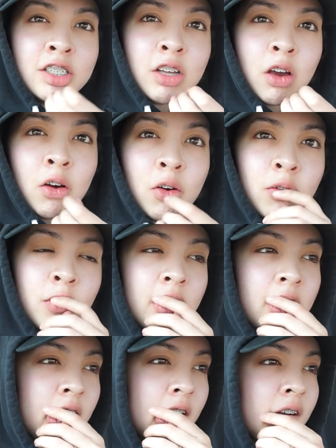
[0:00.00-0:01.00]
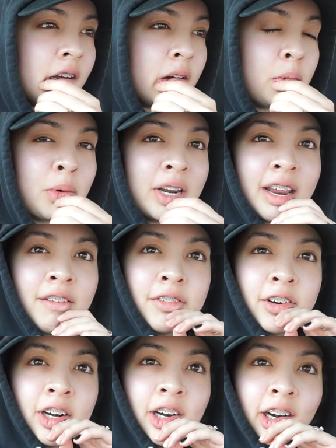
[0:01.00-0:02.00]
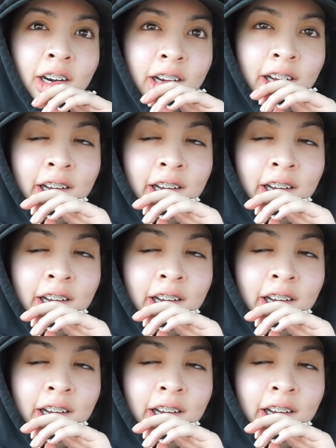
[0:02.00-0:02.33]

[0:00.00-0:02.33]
So whenever